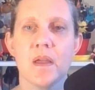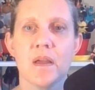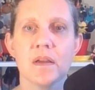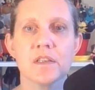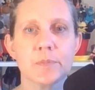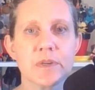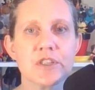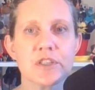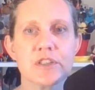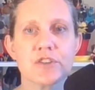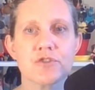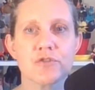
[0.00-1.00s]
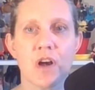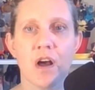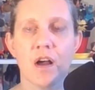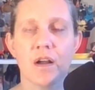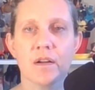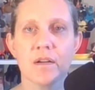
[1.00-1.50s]
Especially
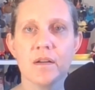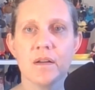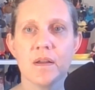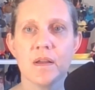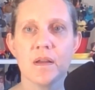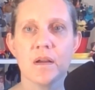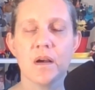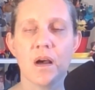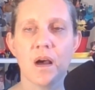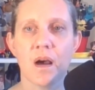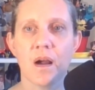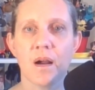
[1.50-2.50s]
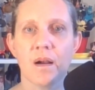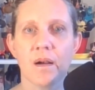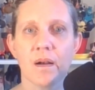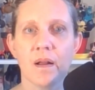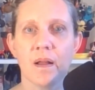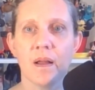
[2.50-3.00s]
strong
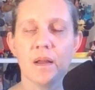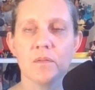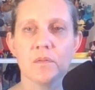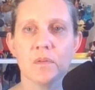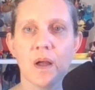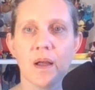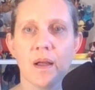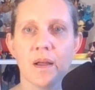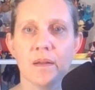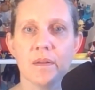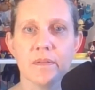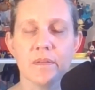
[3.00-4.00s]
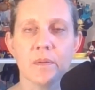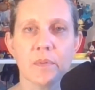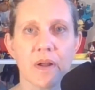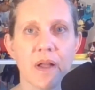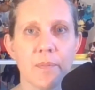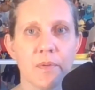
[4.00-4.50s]
are there were
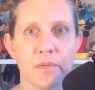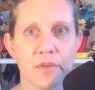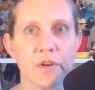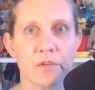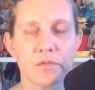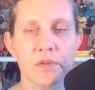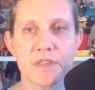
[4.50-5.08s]
a couple, you know, real